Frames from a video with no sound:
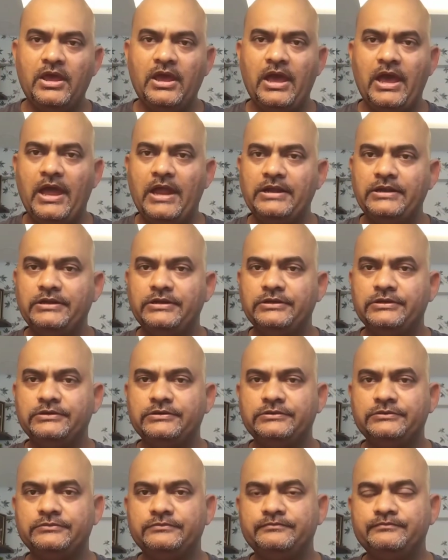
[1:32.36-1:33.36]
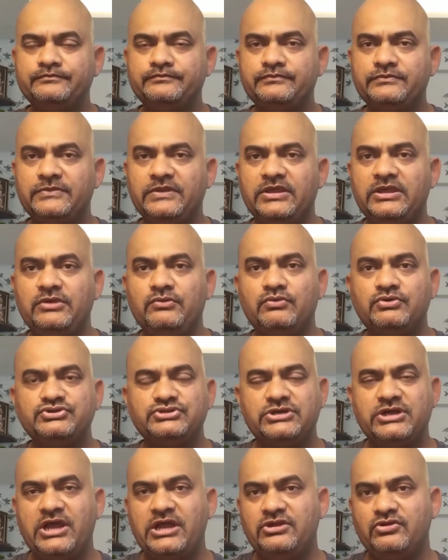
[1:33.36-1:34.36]
and he was a
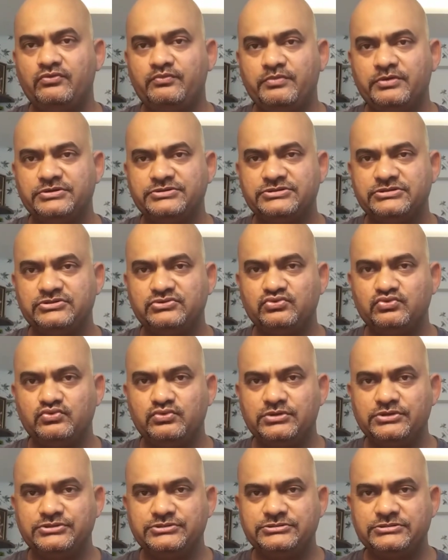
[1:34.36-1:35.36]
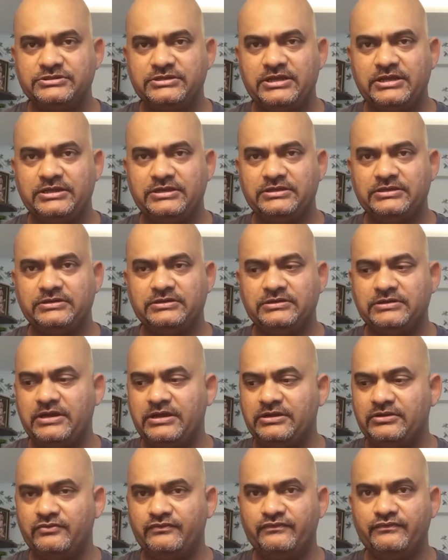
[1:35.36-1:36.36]
kind of person who was like
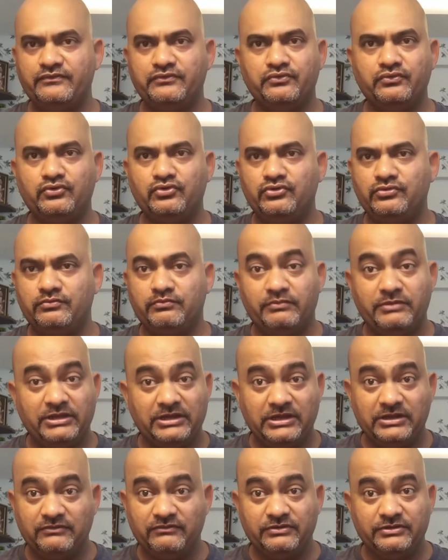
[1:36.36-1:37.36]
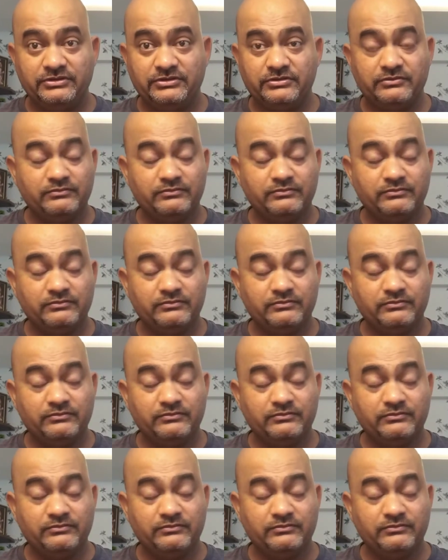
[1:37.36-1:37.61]
kind of don't mingle with